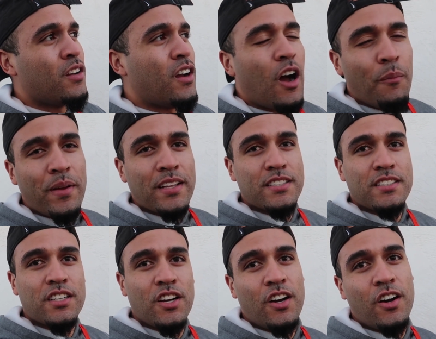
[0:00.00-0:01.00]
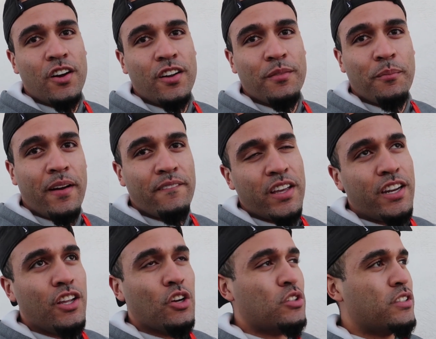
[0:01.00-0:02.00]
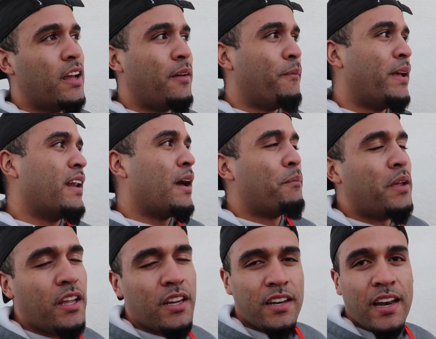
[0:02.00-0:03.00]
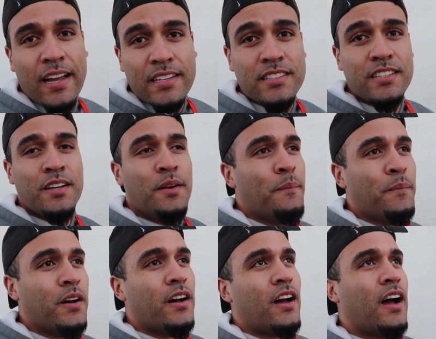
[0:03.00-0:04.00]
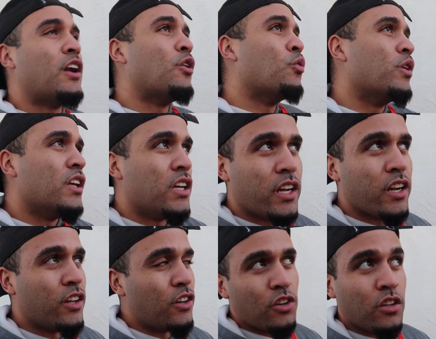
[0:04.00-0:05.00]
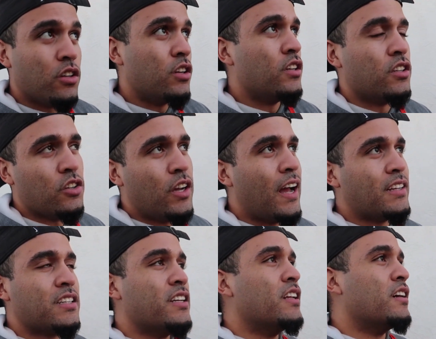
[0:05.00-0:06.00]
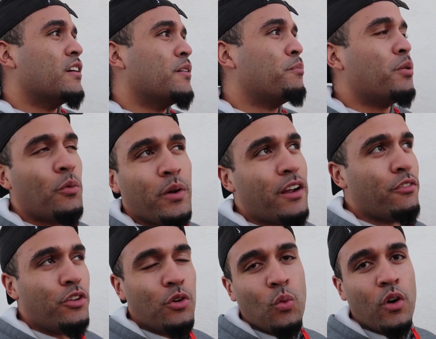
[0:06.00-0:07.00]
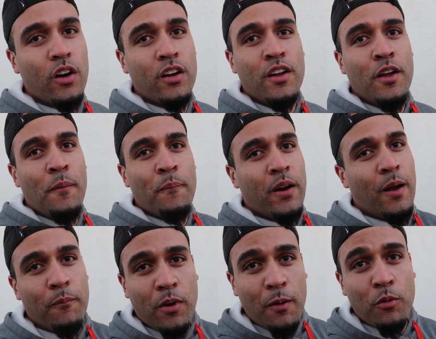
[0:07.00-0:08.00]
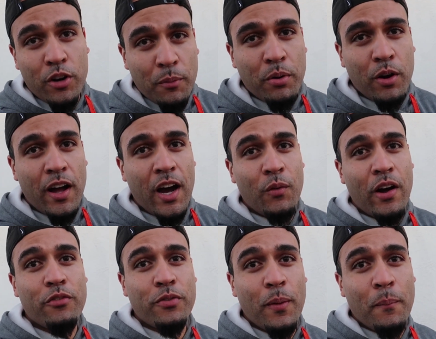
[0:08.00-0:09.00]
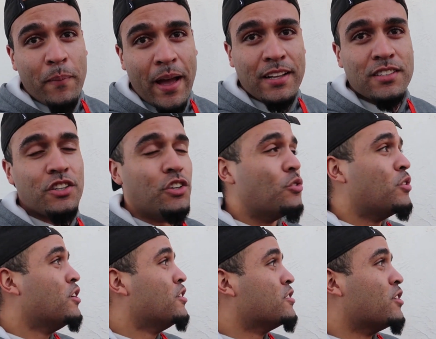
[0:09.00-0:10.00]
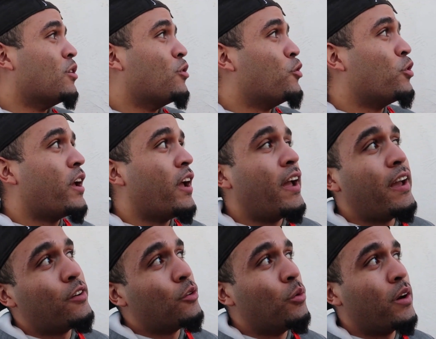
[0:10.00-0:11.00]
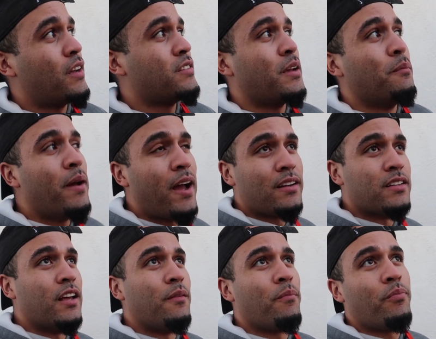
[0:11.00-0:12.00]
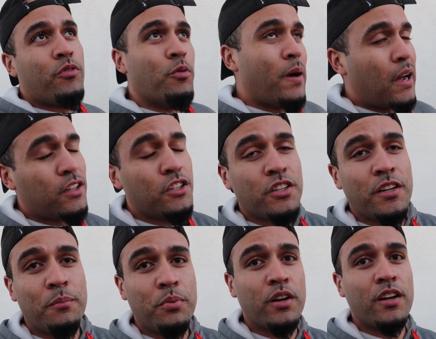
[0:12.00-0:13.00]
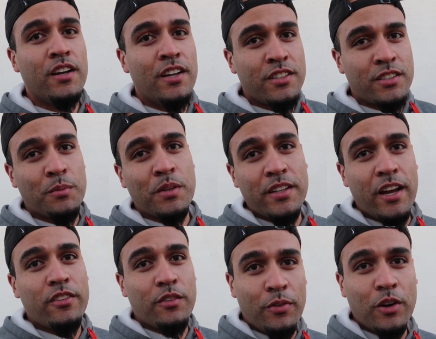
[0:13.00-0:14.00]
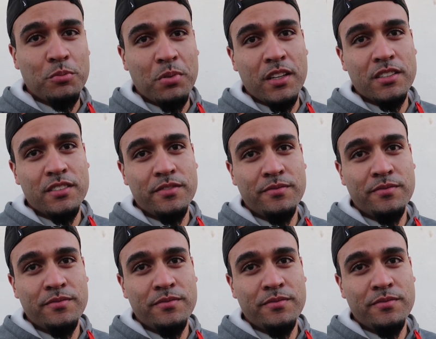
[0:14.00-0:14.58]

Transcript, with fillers: comments on my videos that may not be nice, but I don't really care. You know, you, you guys can uh, put whatever you want, but I'm, I'm gonna put how I feel back to you. So if you can't handle what I say back, then you probably shouldn't put something there in the first place.